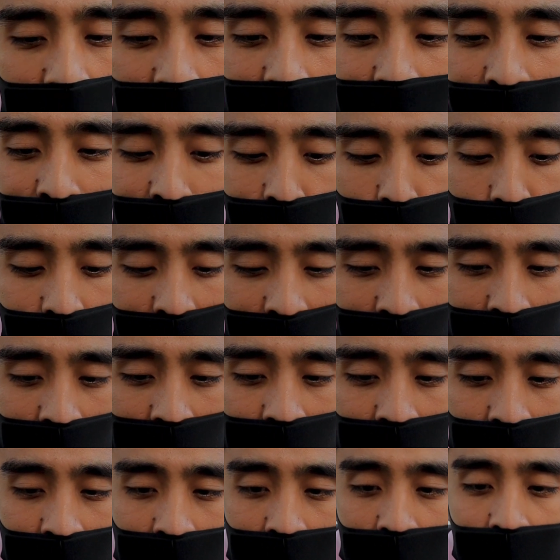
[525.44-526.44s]

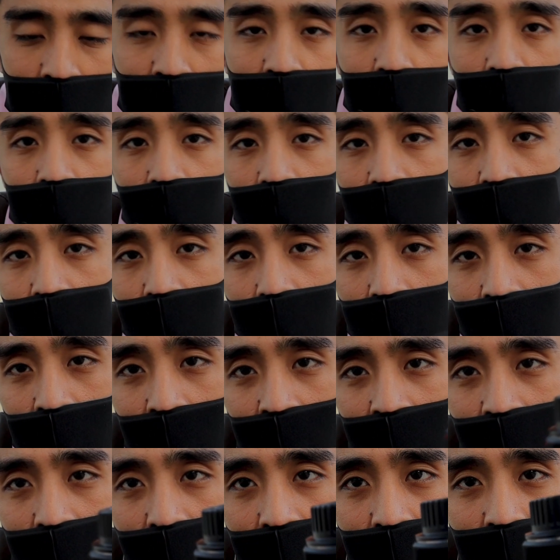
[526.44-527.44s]
Likewise,
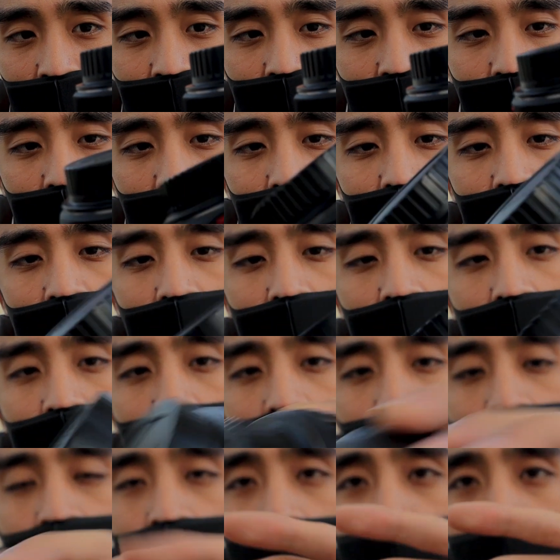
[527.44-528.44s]
this lens
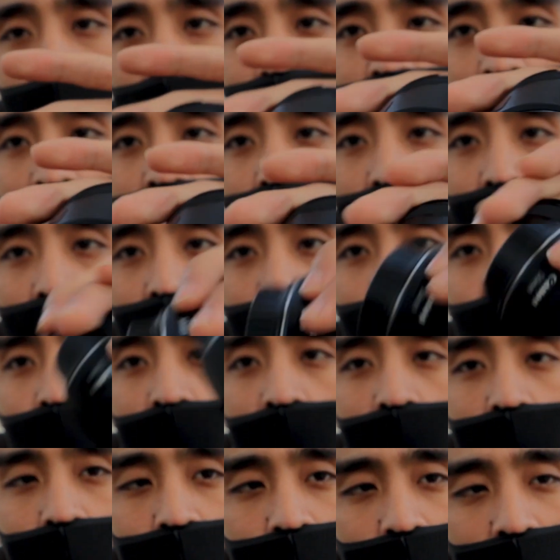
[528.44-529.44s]
50mm
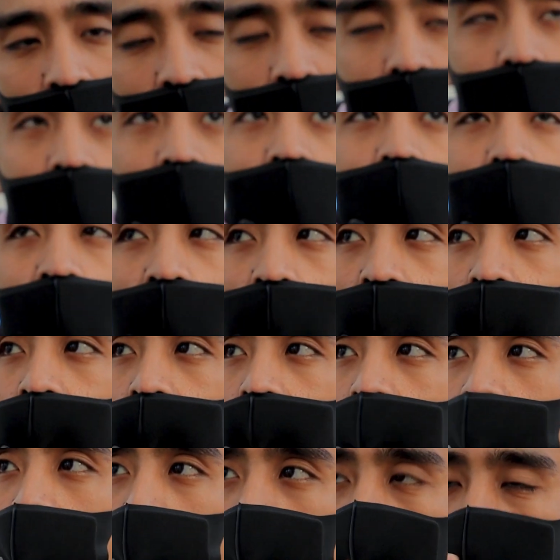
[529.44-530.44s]
will be
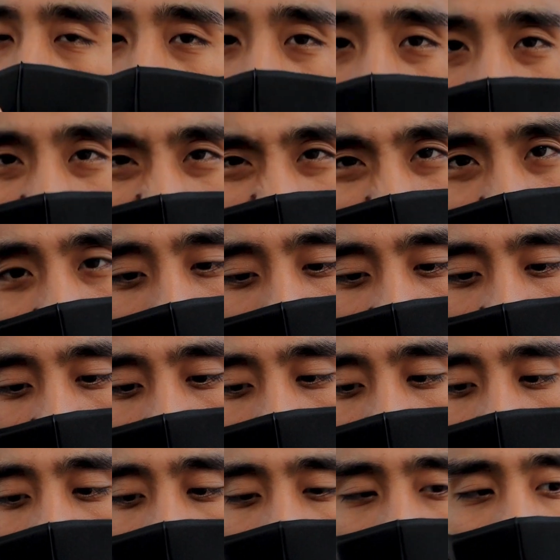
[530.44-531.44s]
around I think
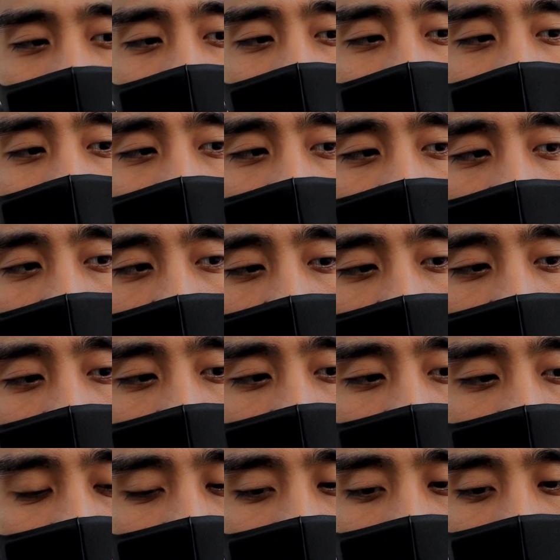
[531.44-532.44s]
80mm,
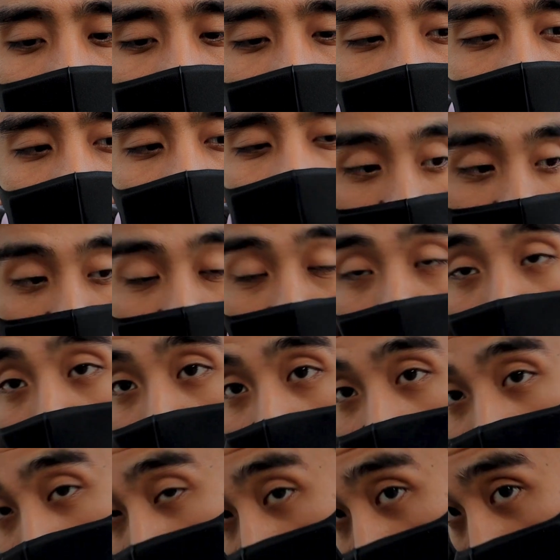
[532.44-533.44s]
and 18 to
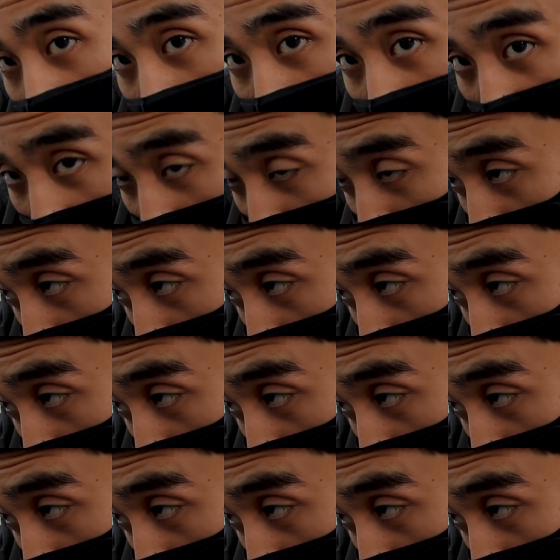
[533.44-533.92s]
135